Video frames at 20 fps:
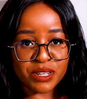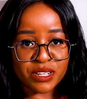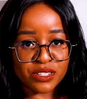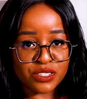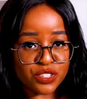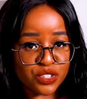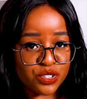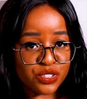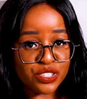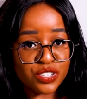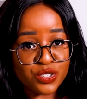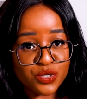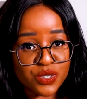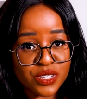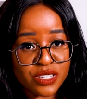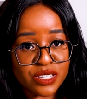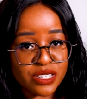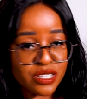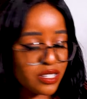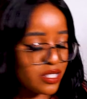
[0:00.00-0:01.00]
Middleton
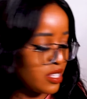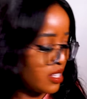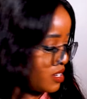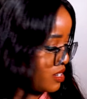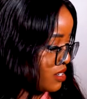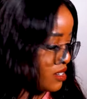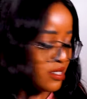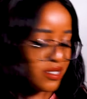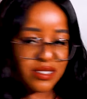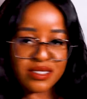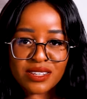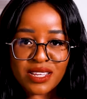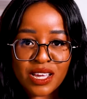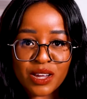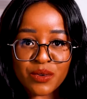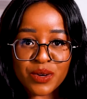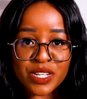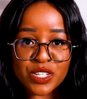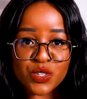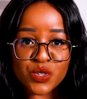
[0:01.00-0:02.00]
uses it, then
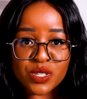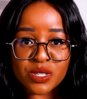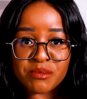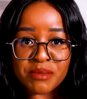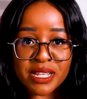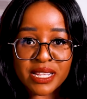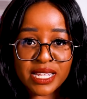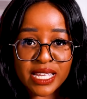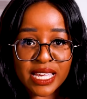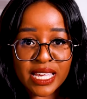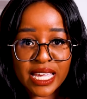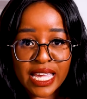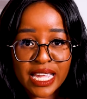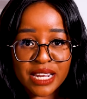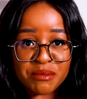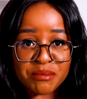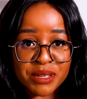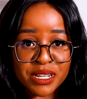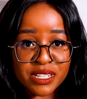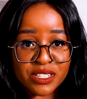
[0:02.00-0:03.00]
I want to smell like
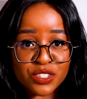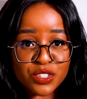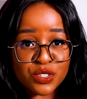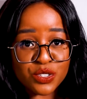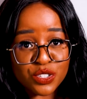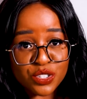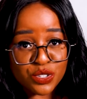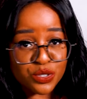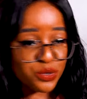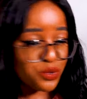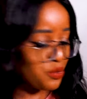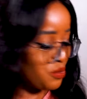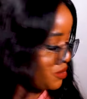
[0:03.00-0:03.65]
Kate Middleton too.